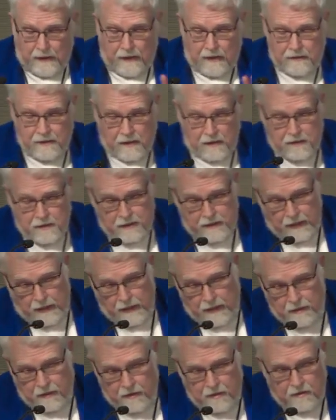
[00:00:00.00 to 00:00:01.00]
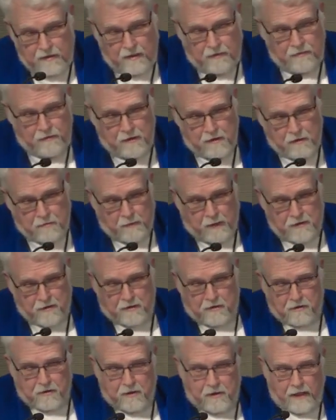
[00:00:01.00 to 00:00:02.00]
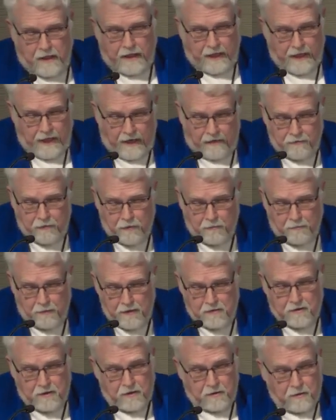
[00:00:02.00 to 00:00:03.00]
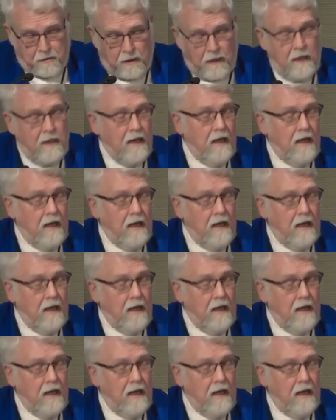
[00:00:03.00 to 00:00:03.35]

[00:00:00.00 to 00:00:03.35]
As I stand and deliver this message today, I have to admit to you,